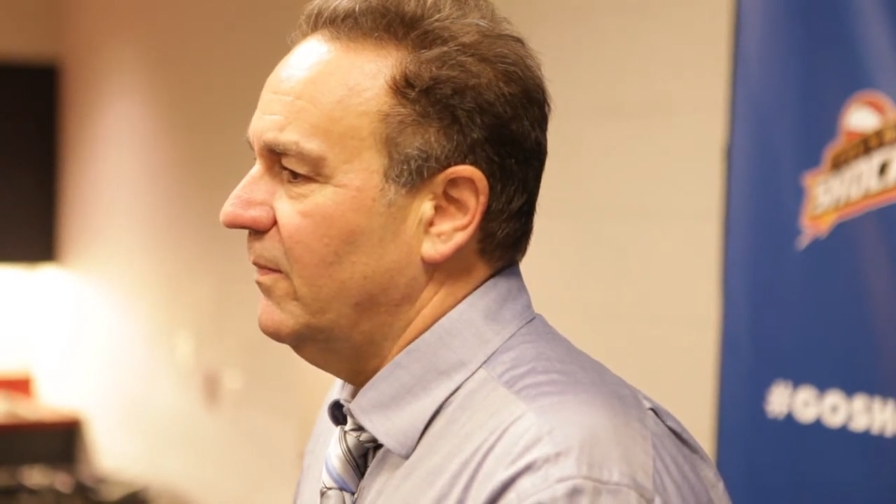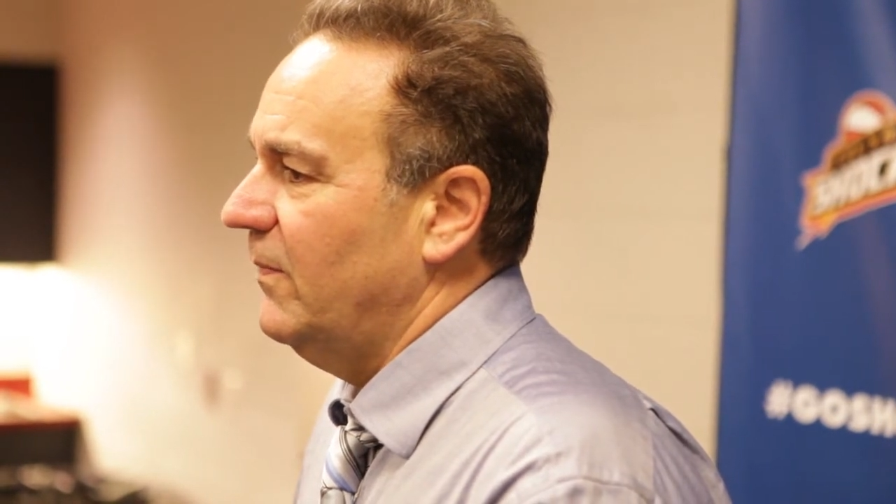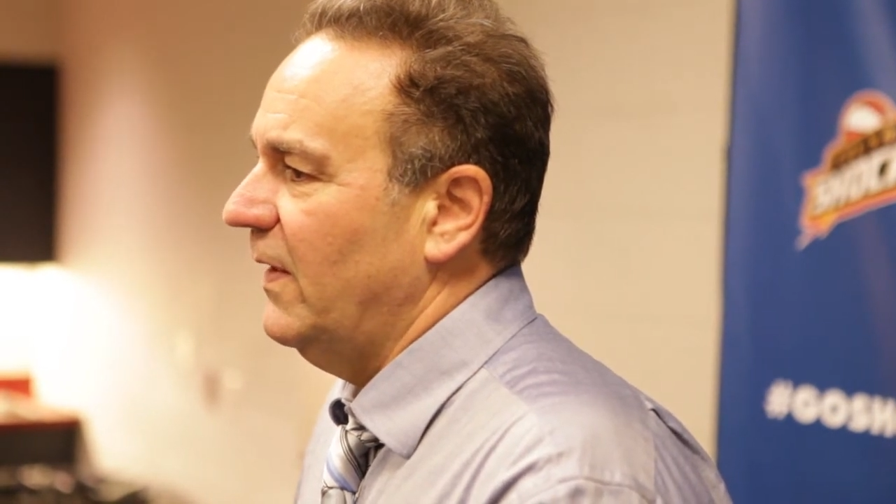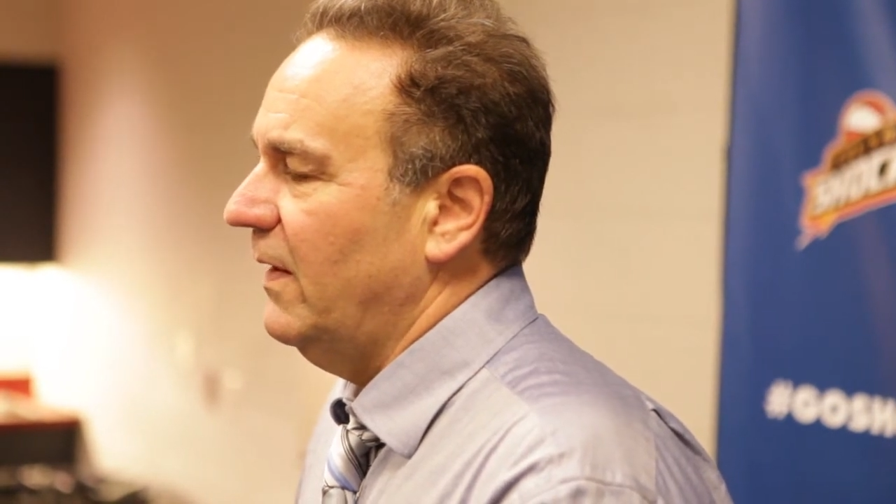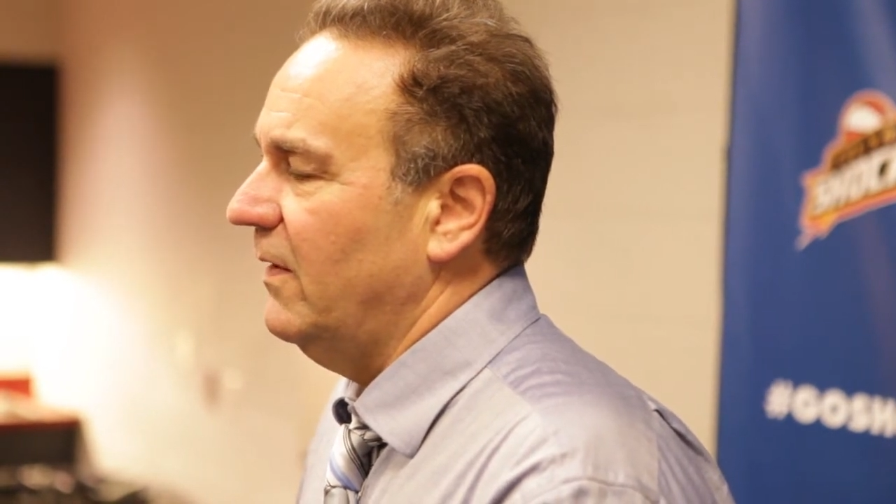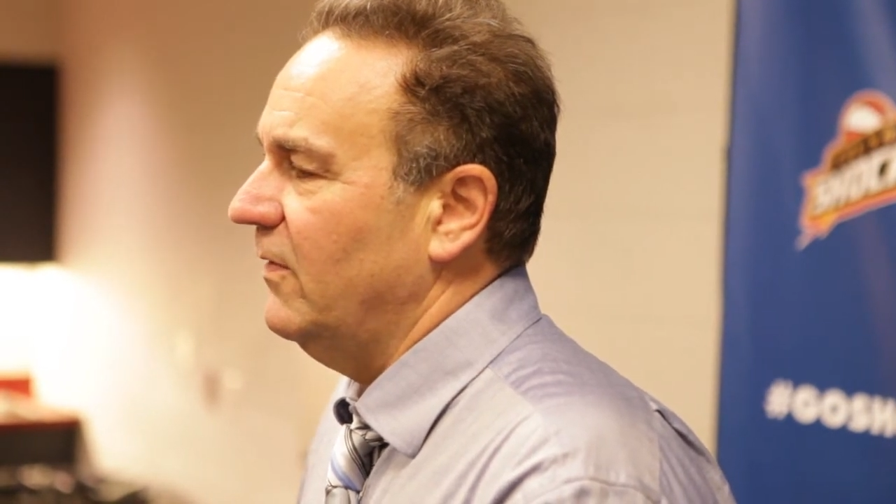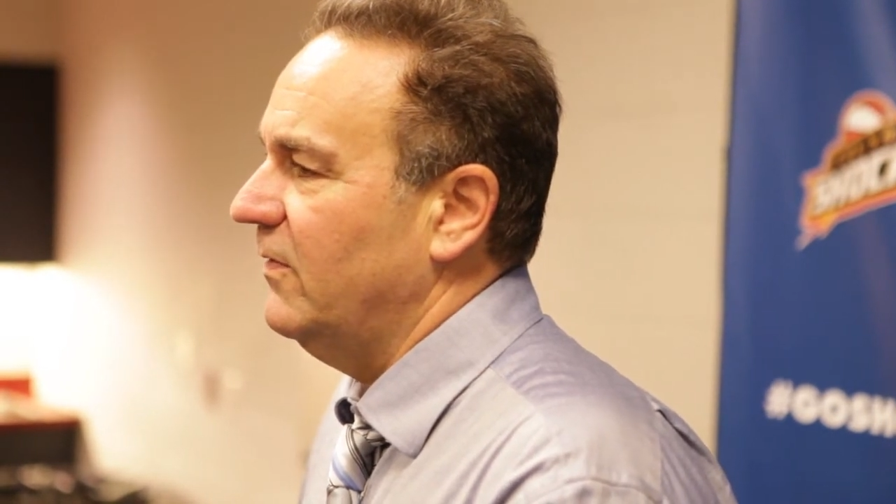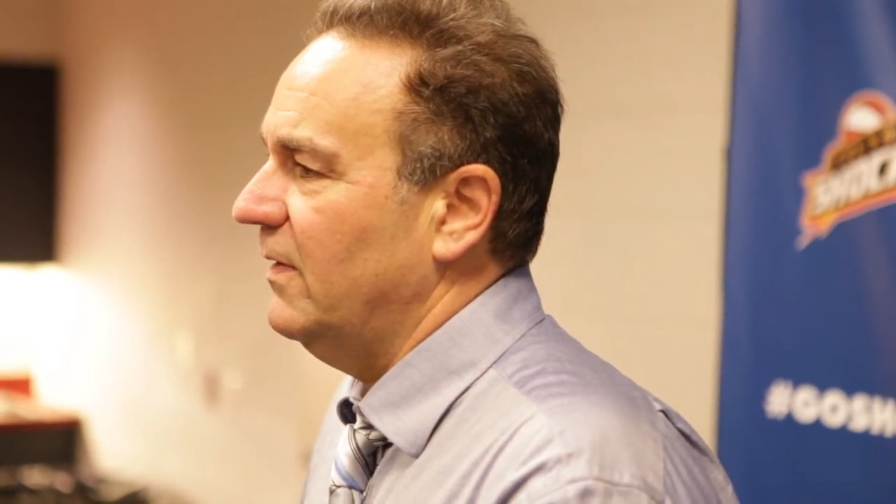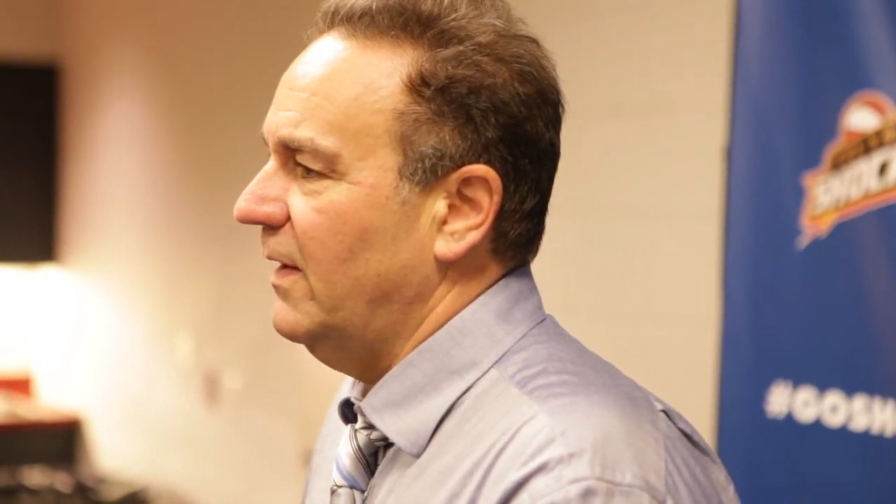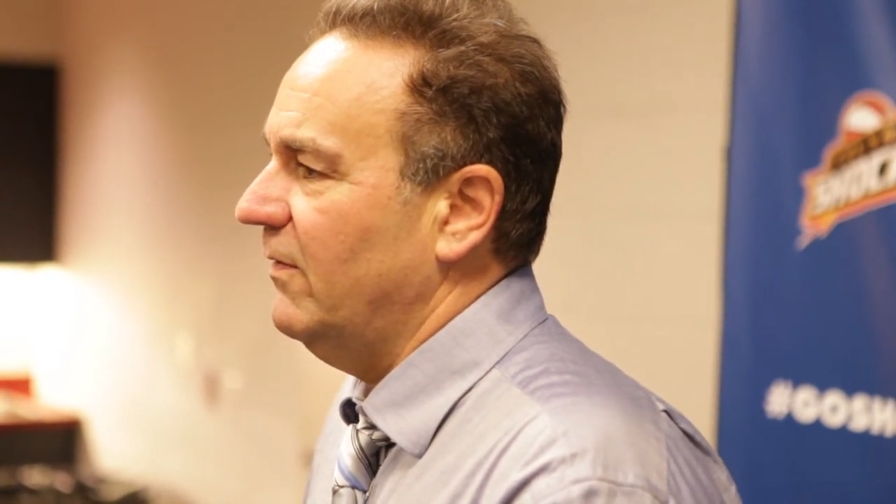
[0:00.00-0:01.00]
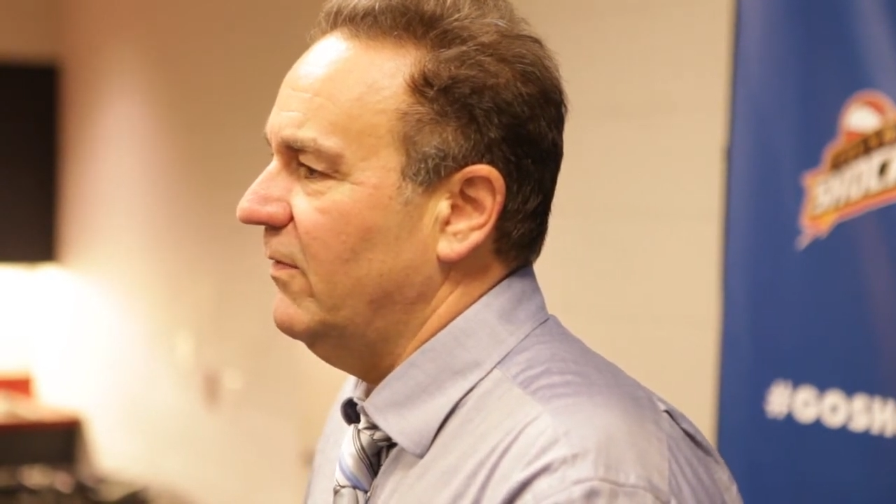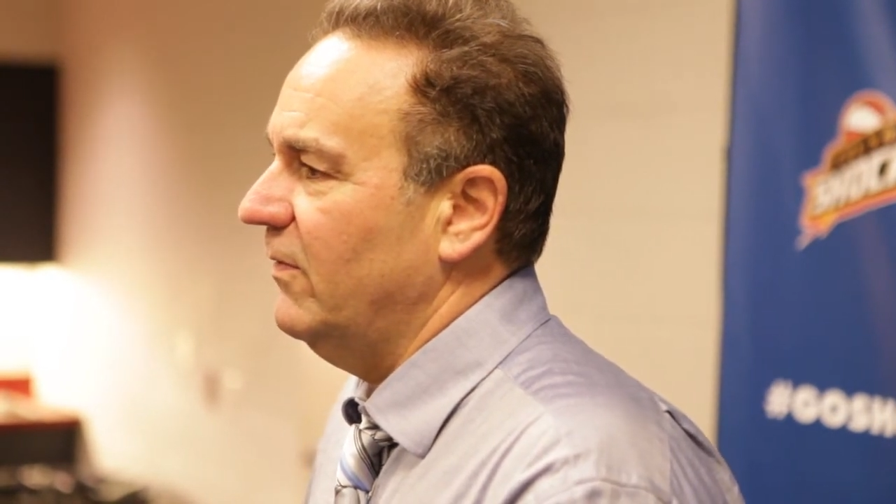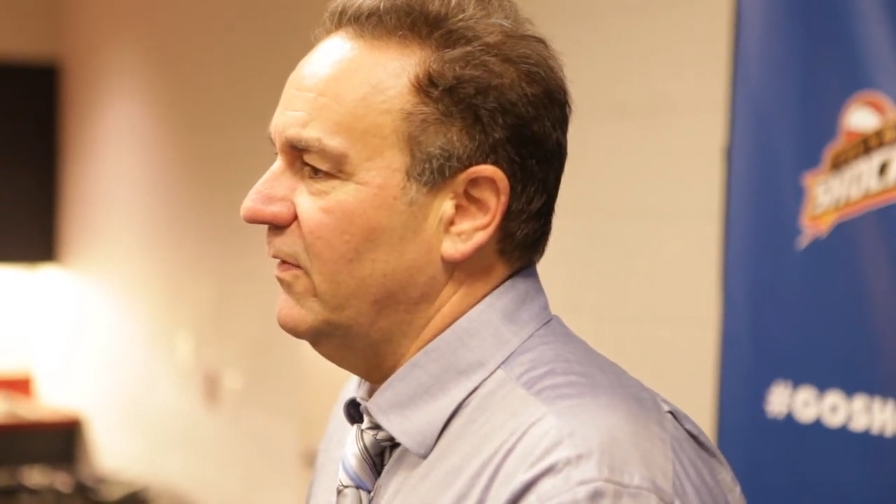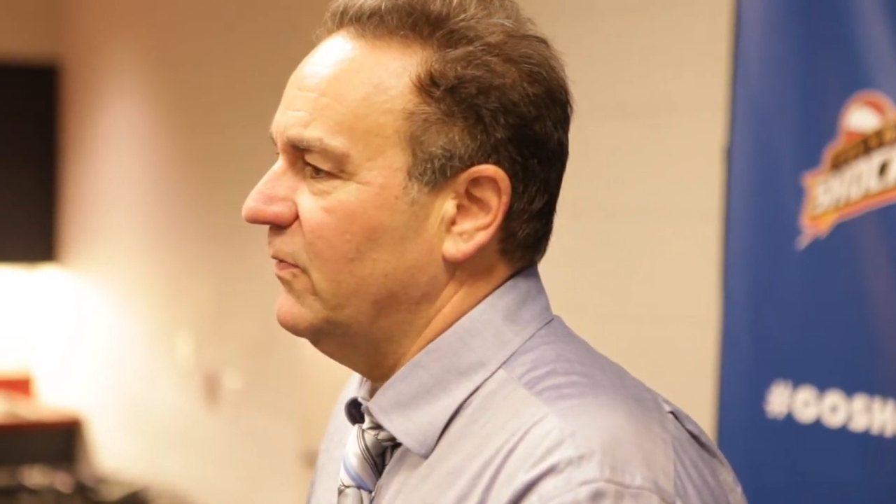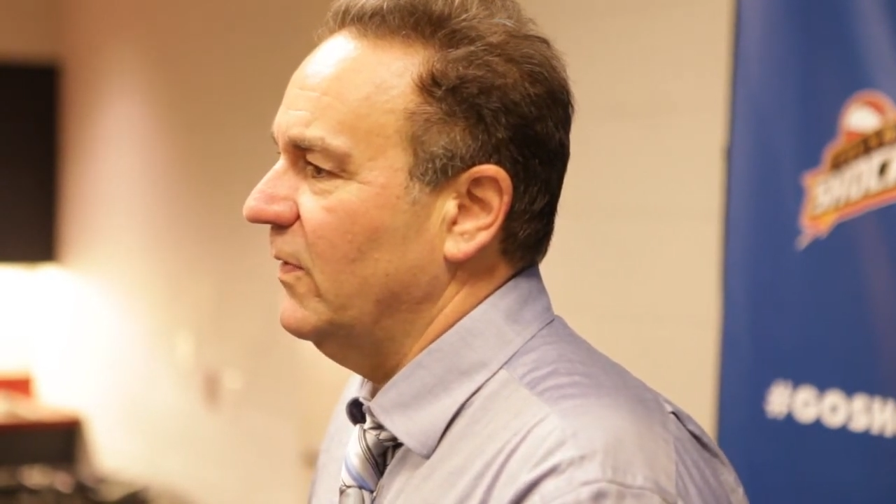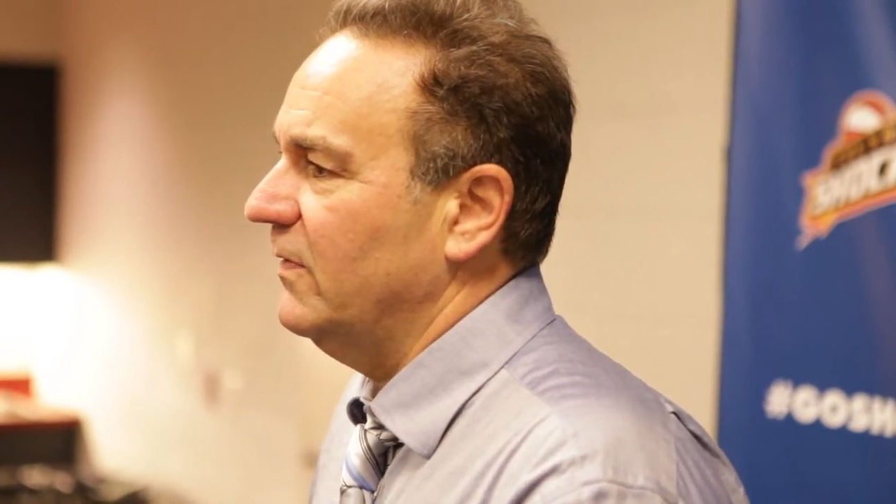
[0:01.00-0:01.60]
the energy level just